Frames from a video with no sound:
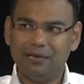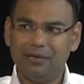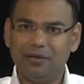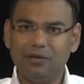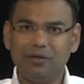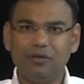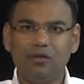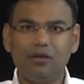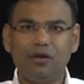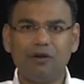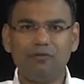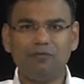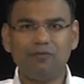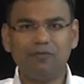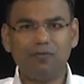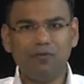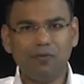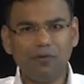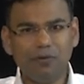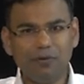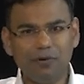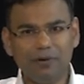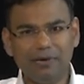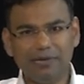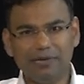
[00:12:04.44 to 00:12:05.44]
your
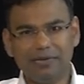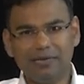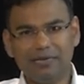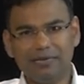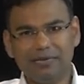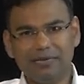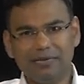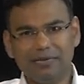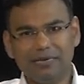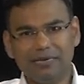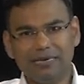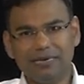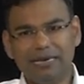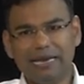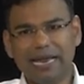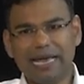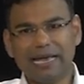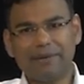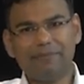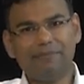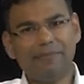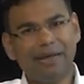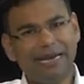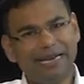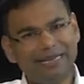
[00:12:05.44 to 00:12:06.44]
food like
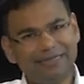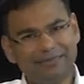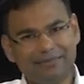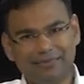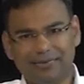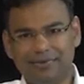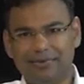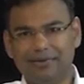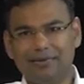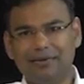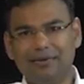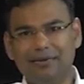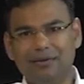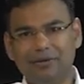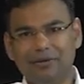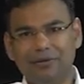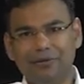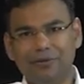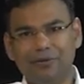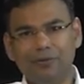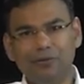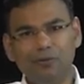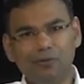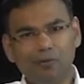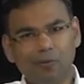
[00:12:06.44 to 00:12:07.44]
medicine,
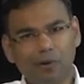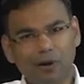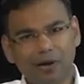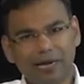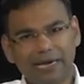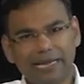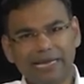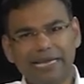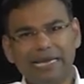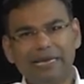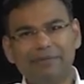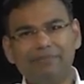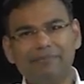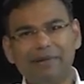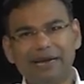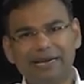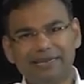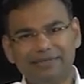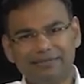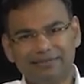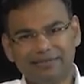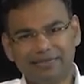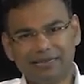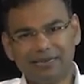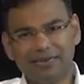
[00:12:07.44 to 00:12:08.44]
you won't eat
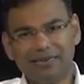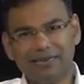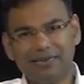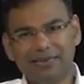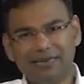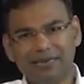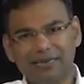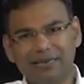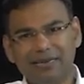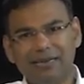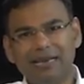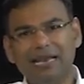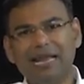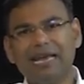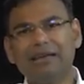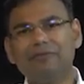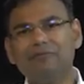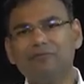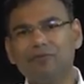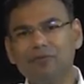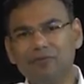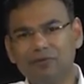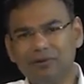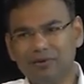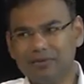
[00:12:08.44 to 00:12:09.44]
medicine like
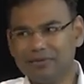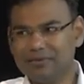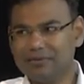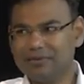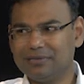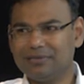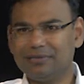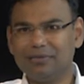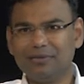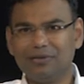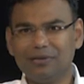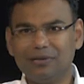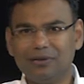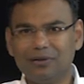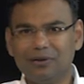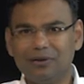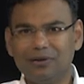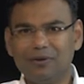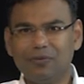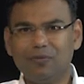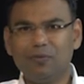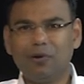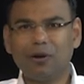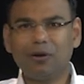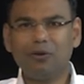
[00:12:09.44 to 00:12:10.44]
food.
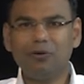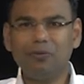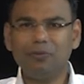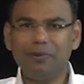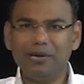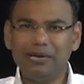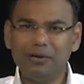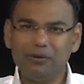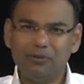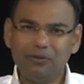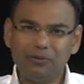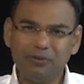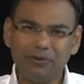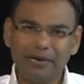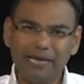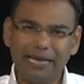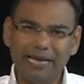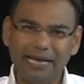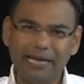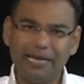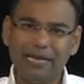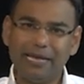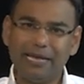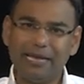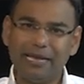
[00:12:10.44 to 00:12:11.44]
What do we do
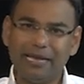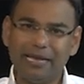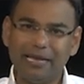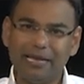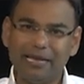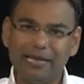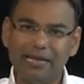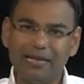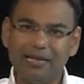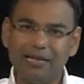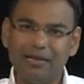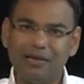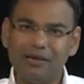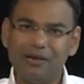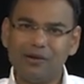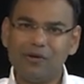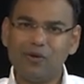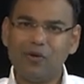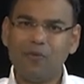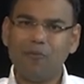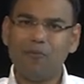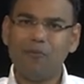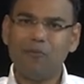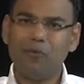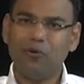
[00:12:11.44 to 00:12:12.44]
today?
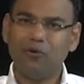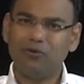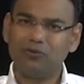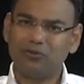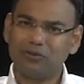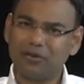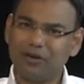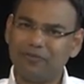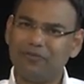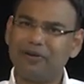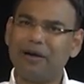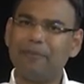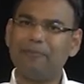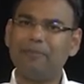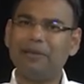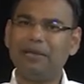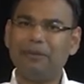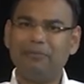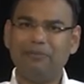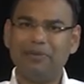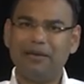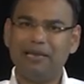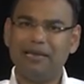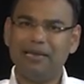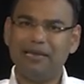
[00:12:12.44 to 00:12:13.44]
Most of our
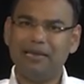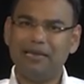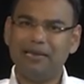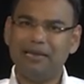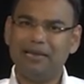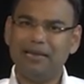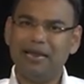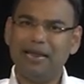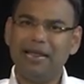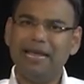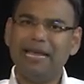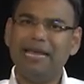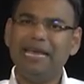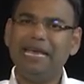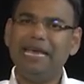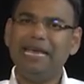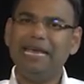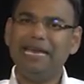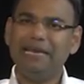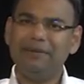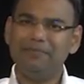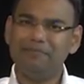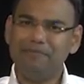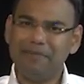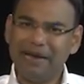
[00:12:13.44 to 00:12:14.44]
people
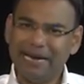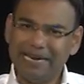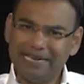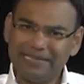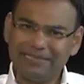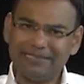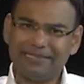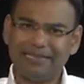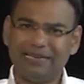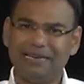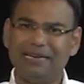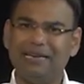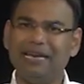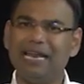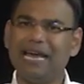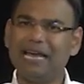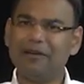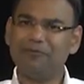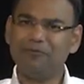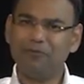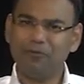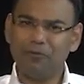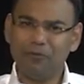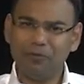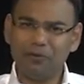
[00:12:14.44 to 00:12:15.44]
eat medicine like
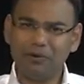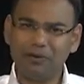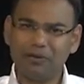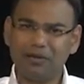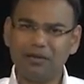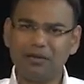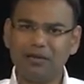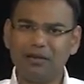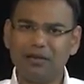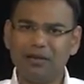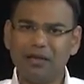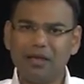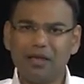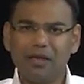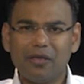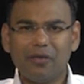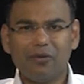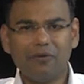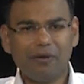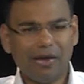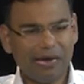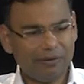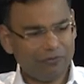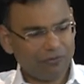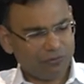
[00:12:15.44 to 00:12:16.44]
food.
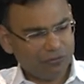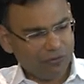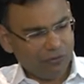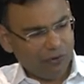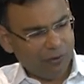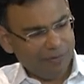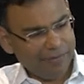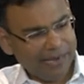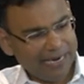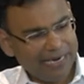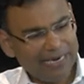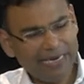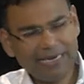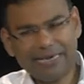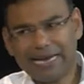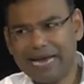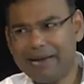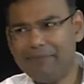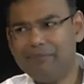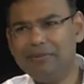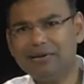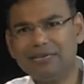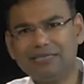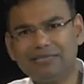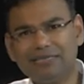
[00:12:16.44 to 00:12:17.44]
You have so many
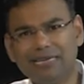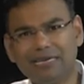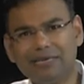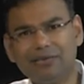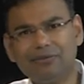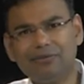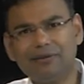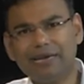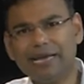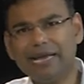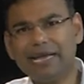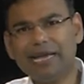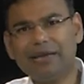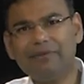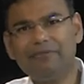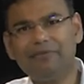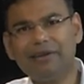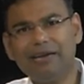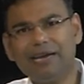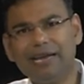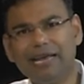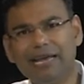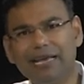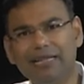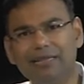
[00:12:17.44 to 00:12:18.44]
tablets that you take
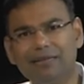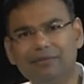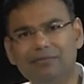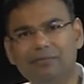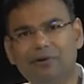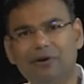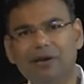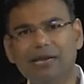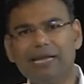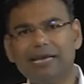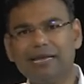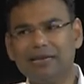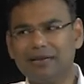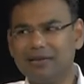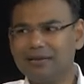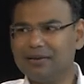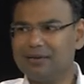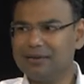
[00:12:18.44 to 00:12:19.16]
every day in the morning.